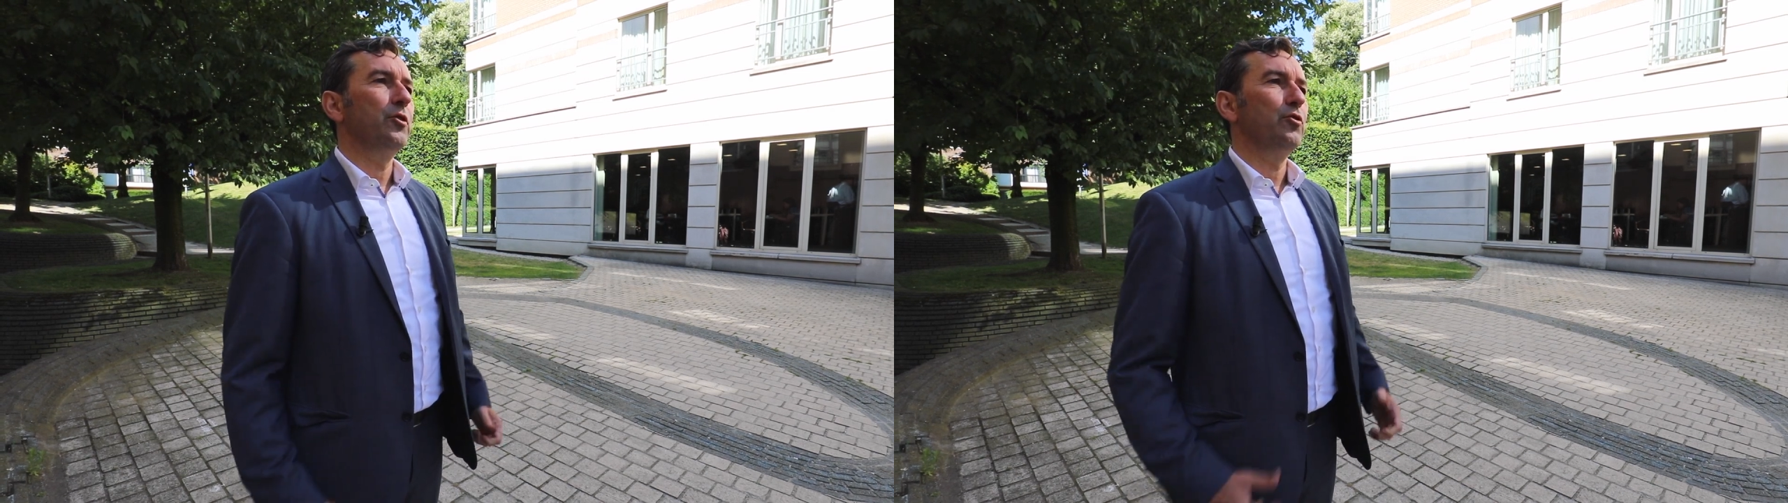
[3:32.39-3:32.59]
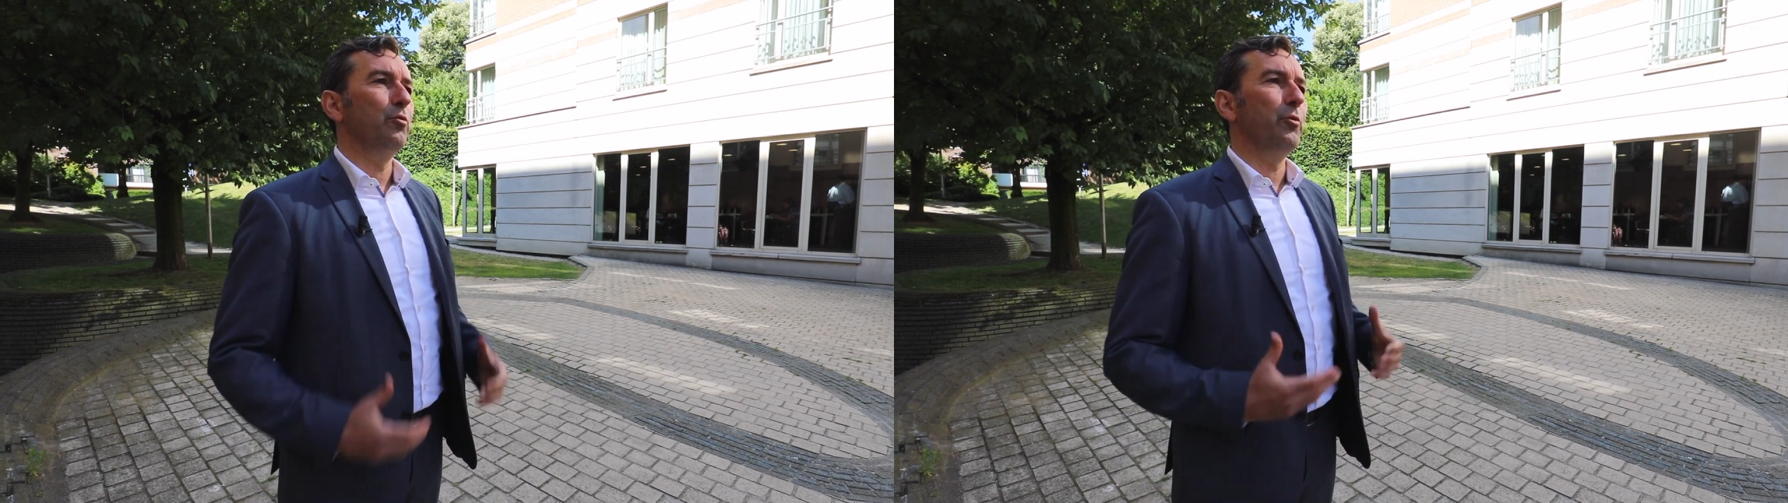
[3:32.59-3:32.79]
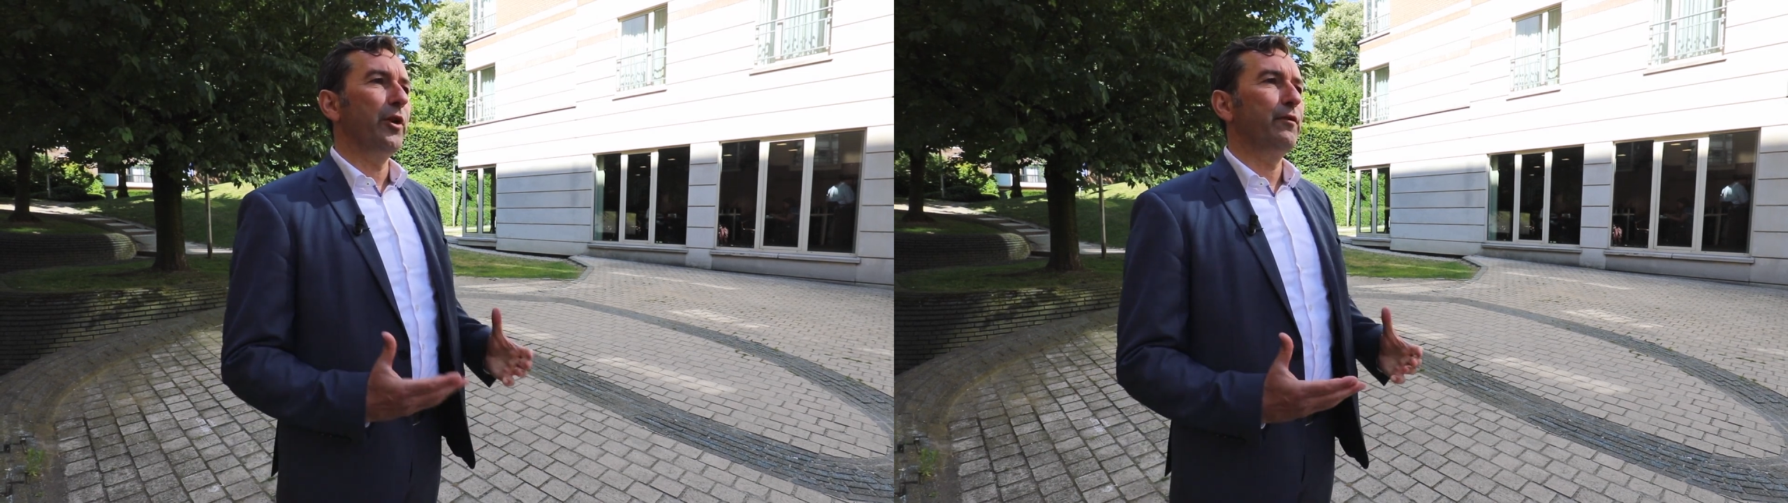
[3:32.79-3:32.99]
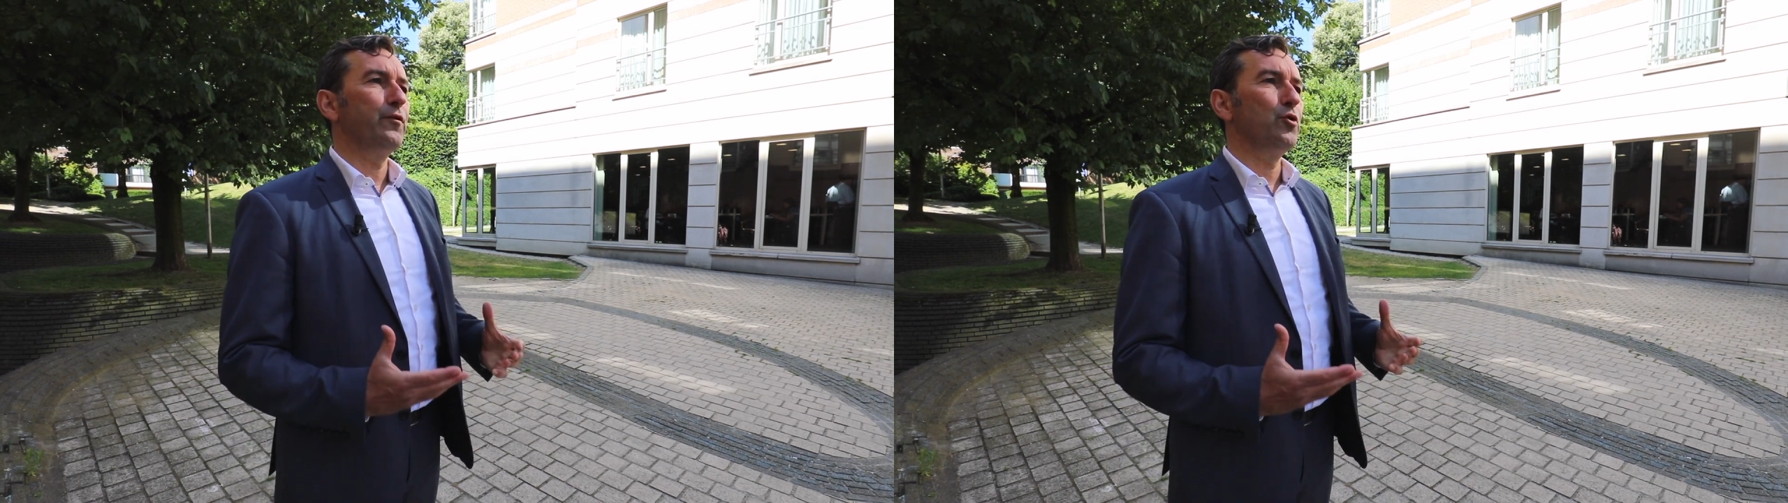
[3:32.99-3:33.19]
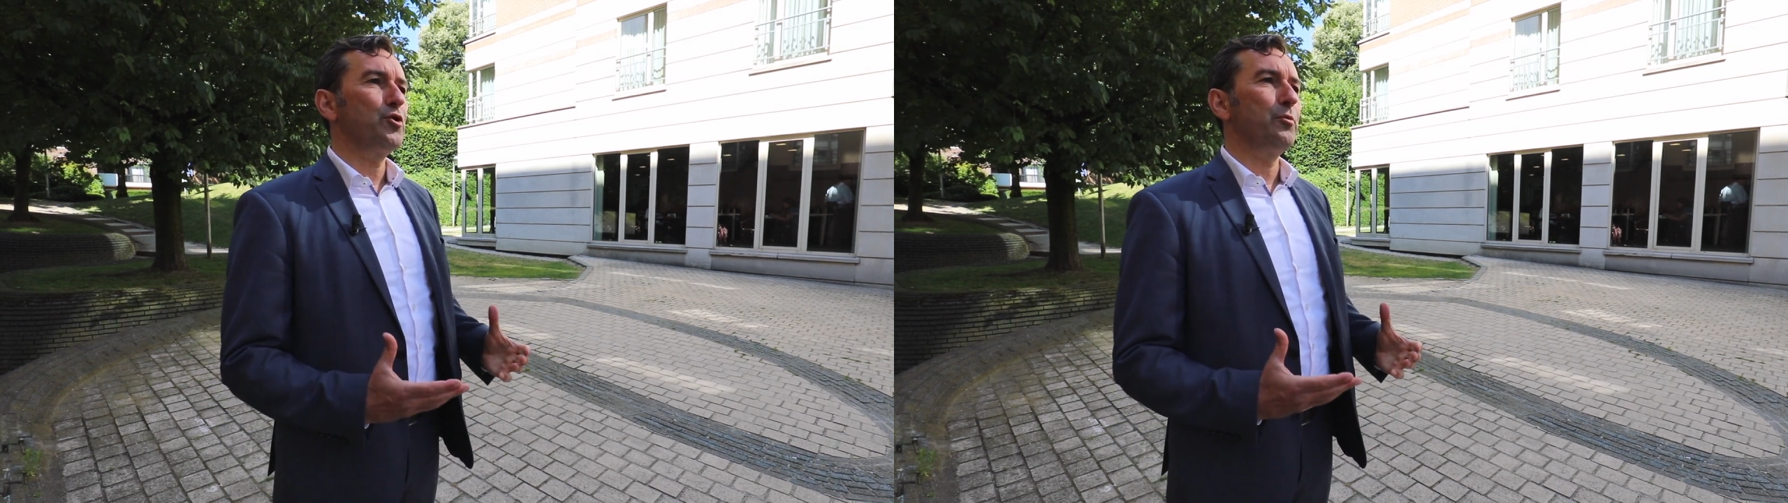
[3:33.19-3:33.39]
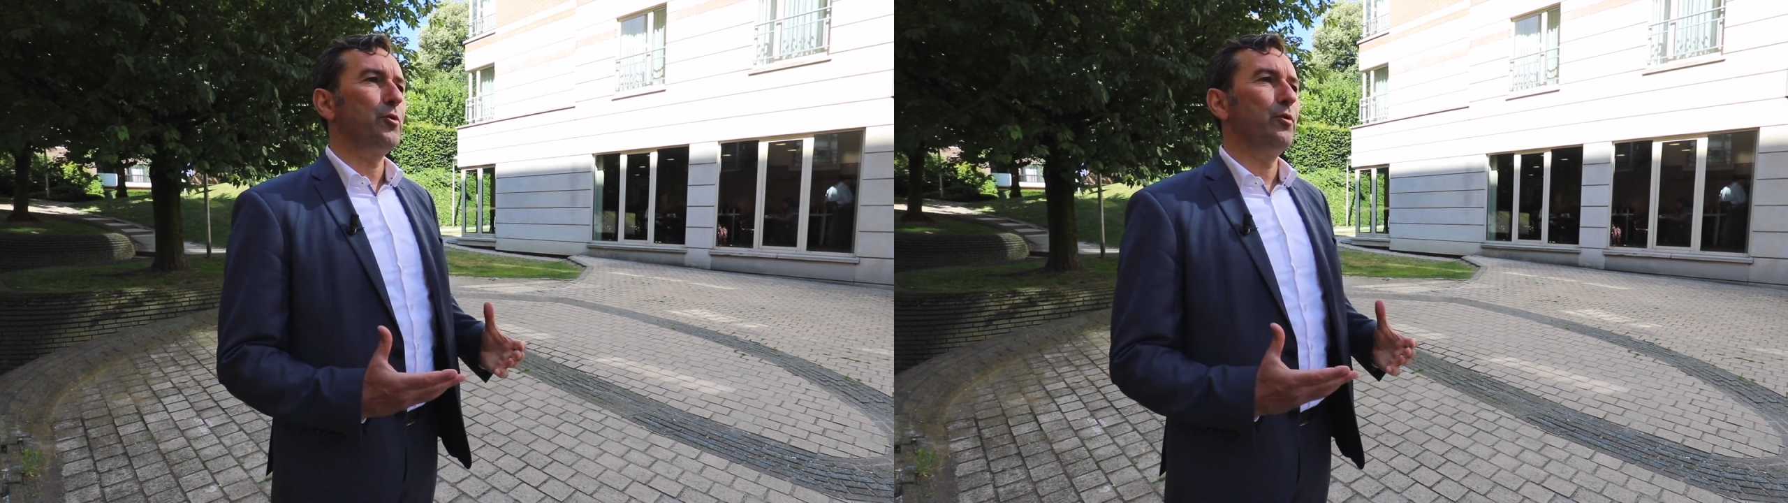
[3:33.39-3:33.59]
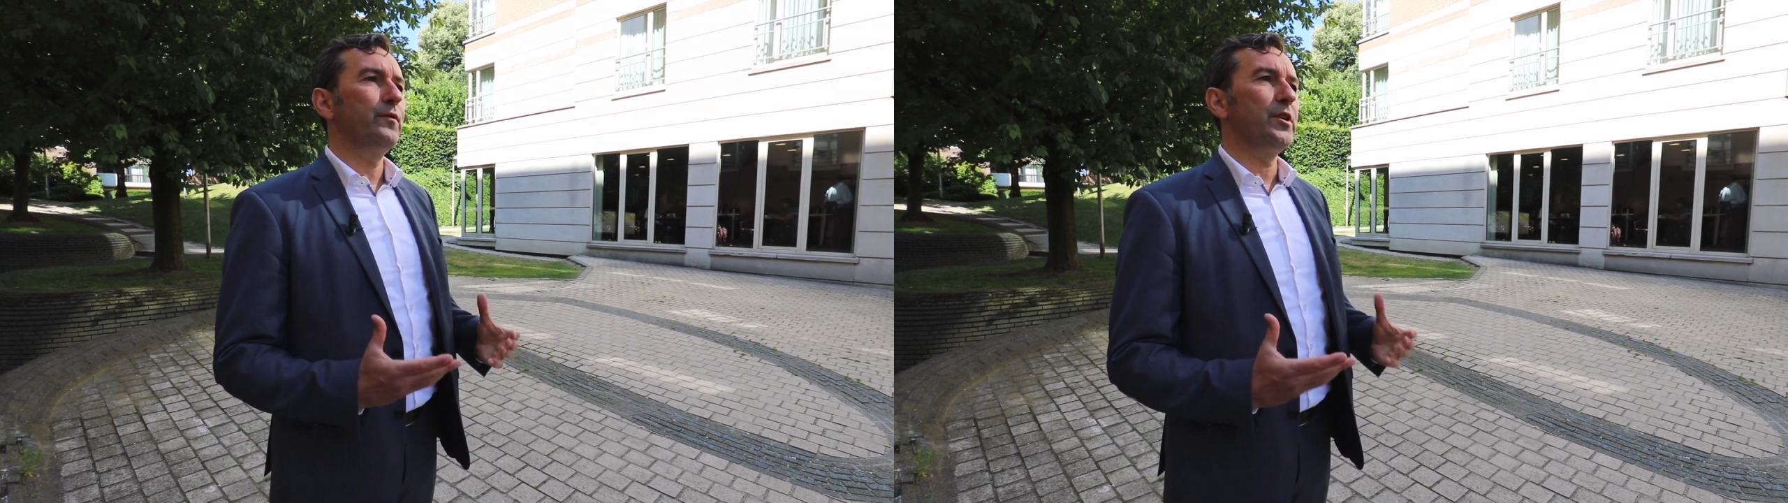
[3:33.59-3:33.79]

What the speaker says: to bring future-proof